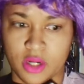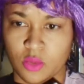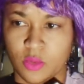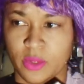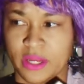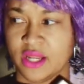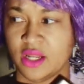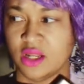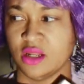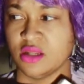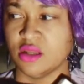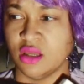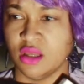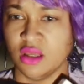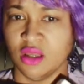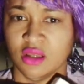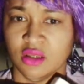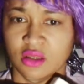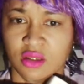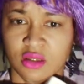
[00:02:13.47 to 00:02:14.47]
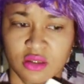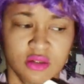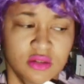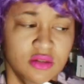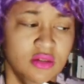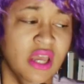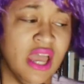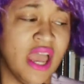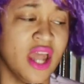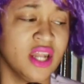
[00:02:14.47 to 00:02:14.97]
You know I want to read it.
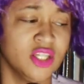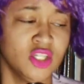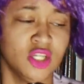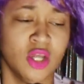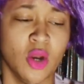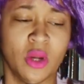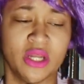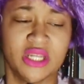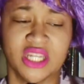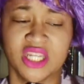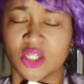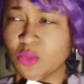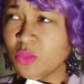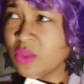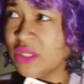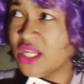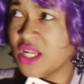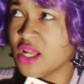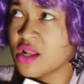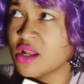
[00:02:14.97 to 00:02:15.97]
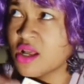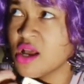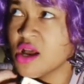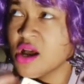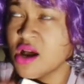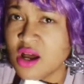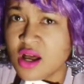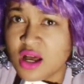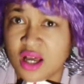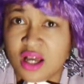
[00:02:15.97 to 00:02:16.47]
And you know I need to read
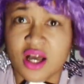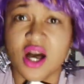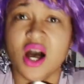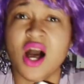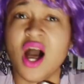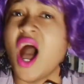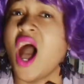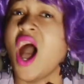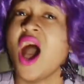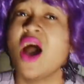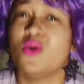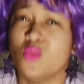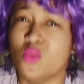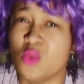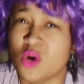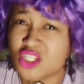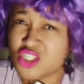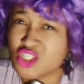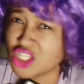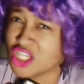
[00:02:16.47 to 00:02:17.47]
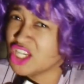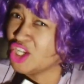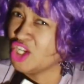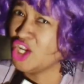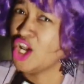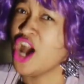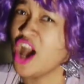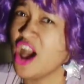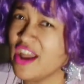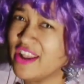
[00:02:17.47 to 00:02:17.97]
it. I
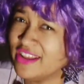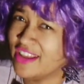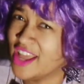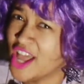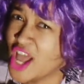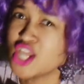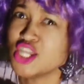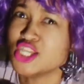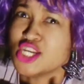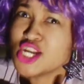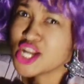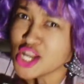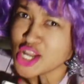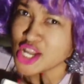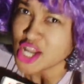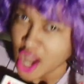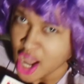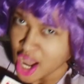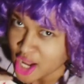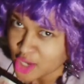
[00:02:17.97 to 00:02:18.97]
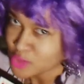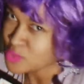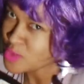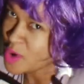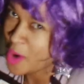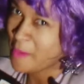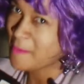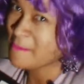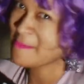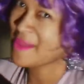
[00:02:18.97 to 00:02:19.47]
want your good, your
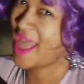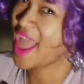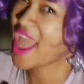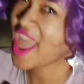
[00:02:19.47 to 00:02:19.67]
good